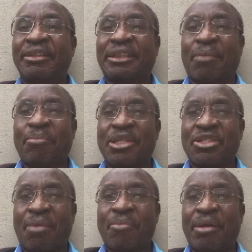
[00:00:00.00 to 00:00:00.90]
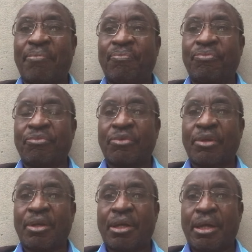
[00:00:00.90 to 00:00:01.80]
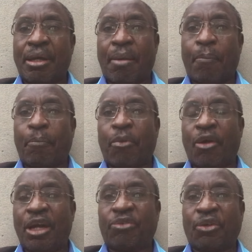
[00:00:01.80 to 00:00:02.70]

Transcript: Saba Saba. Pole